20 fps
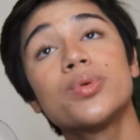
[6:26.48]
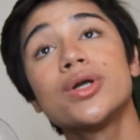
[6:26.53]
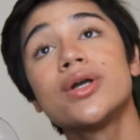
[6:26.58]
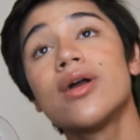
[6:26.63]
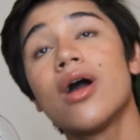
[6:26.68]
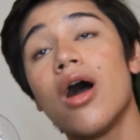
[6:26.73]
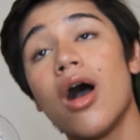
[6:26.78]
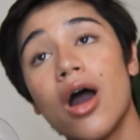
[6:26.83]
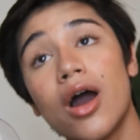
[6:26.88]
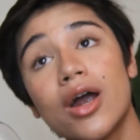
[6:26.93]

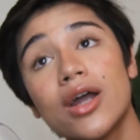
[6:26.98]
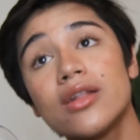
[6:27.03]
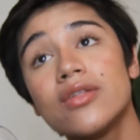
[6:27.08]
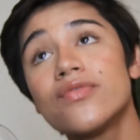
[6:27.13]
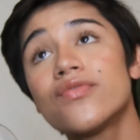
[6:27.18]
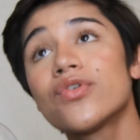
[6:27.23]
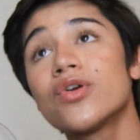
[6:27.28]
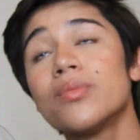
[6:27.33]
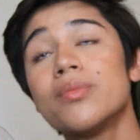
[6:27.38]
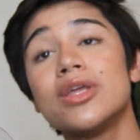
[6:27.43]
hard
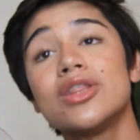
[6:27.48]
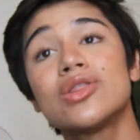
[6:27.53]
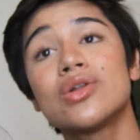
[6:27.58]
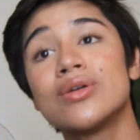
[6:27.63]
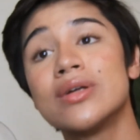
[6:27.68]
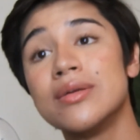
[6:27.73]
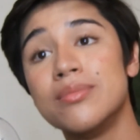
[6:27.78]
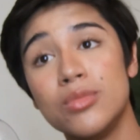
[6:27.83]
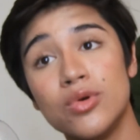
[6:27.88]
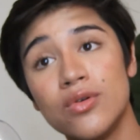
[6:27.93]
for me to
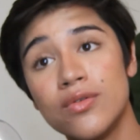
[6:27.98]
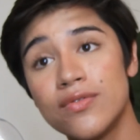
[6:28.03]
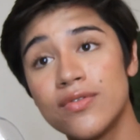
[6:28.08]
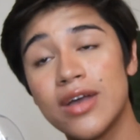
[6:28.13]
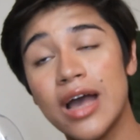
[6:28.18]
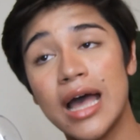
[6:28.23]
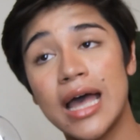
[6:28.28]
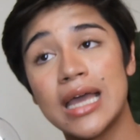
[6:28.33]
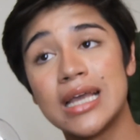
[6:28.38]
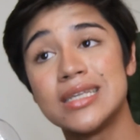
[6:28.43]
remove,
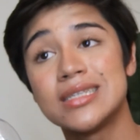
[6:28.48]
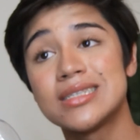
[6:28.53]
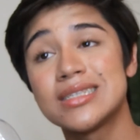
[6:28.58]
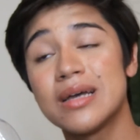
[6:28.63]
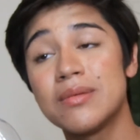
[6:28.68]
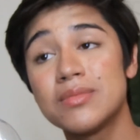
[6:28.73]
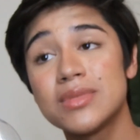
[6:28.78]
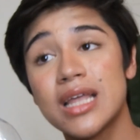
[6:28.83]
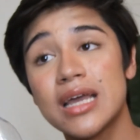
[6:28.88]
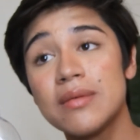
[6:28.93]
guys.
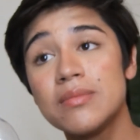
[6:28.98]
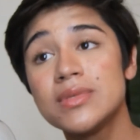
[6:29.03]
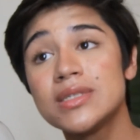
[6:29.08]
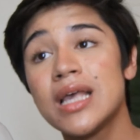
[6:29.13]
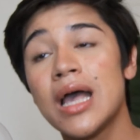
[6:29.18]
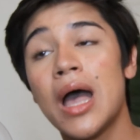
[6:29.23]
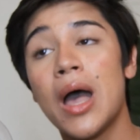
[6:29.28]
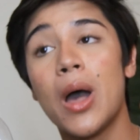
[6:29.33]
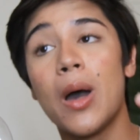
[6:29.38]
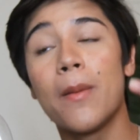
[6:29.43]
Sometimes
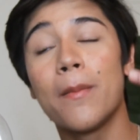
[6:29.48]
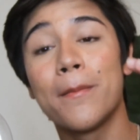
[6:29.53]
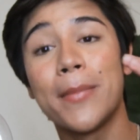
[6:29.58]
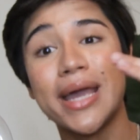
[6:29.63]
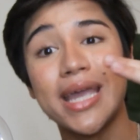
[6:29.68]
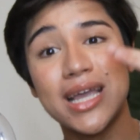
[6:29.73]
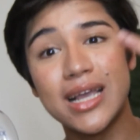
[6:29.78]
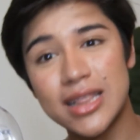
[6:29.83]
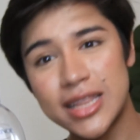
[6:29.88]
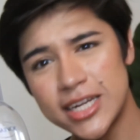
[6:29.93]

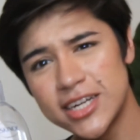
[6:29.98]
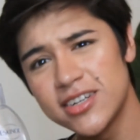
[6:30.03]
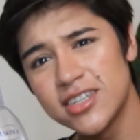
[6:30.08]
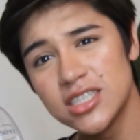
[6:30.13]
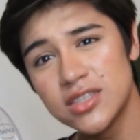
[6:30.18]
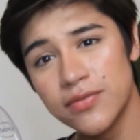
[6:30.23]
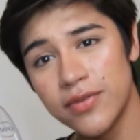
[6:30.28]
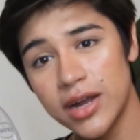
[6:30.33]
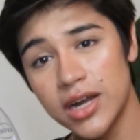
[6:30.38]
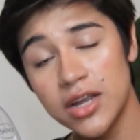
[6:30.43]
my clear
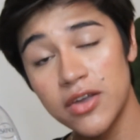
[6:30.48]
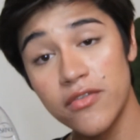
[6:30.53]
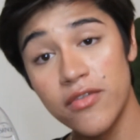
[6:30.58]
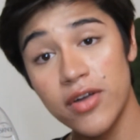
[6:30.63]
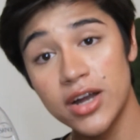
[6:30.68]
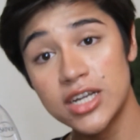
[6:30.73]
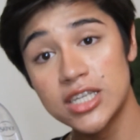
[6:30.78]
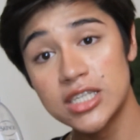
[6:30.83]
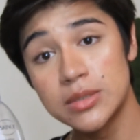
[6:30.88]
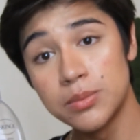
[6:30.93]
is
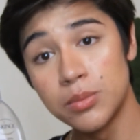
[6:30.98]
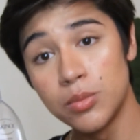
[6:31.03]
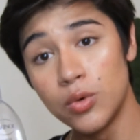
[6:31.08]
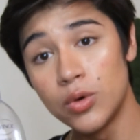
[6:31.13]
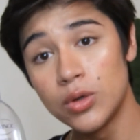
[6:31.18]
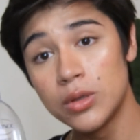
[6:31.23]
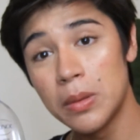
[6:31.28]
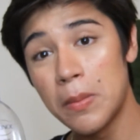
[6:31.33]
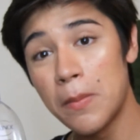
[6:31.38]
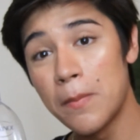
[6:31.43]
very
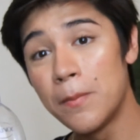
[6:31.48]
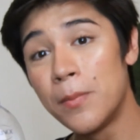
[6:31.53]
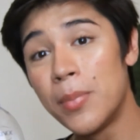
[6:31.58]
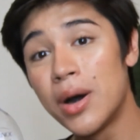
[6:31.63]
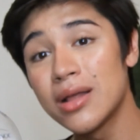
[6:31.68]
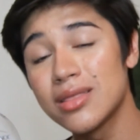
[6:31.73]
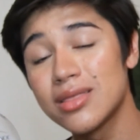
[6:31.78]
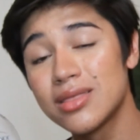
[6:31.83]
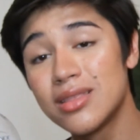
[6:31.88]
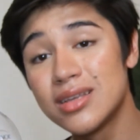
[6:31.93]
smooth,
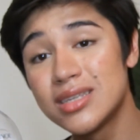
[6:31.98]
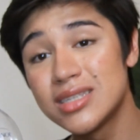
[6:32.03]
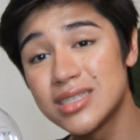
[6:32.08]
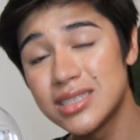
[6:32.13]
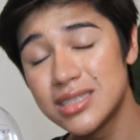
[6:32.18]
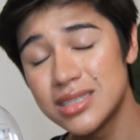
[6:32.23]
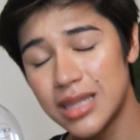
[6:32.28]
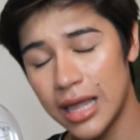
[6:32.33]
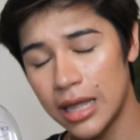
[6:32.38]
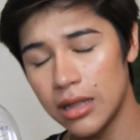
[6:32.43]
but the
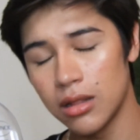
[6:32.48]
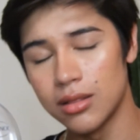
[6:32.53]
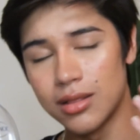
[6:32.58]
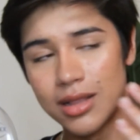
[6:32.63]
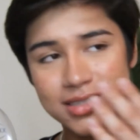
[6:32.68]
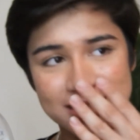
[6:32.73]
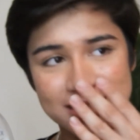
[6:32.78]
stain,